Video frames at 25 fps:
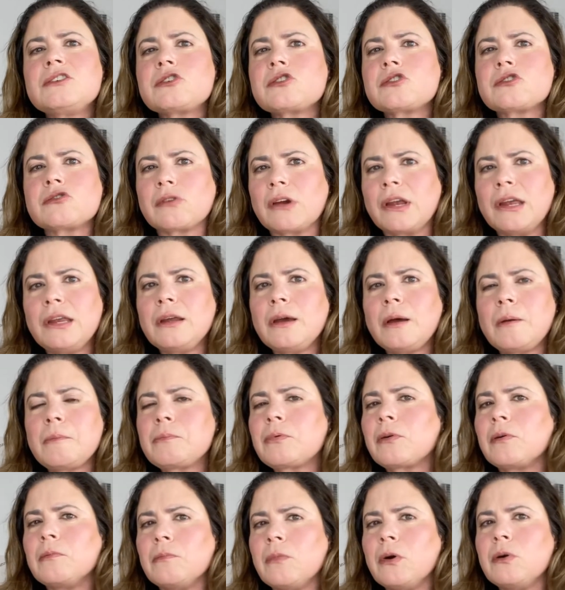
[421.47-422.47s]
straight up
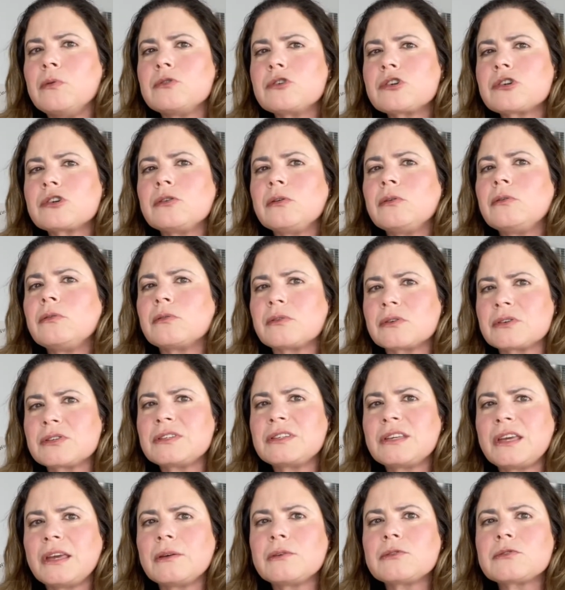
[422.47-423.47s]
promotional or
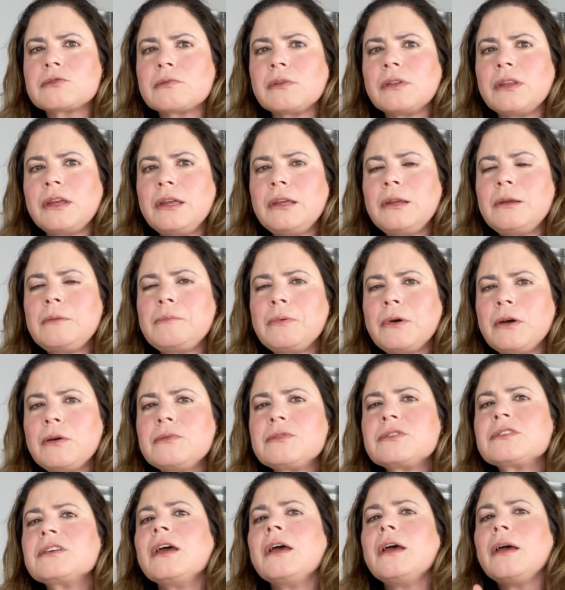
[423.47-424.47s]
sales related
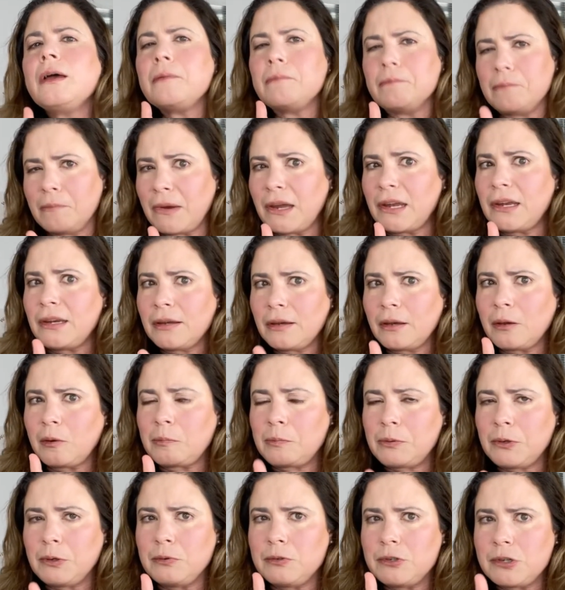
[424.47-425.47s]
post might
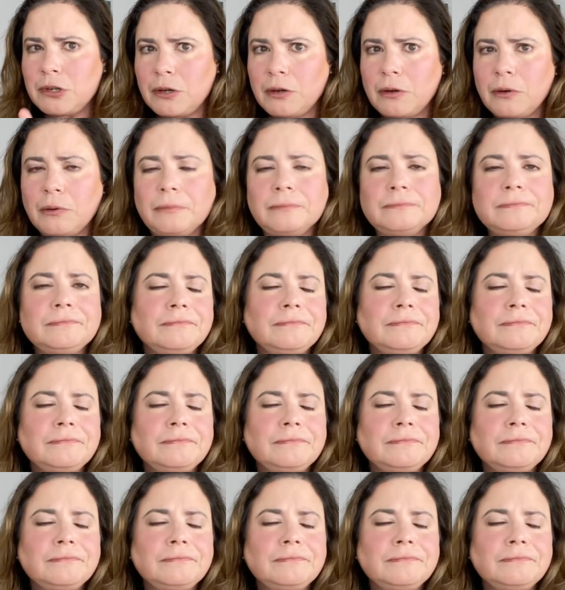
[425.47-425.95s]
help you too.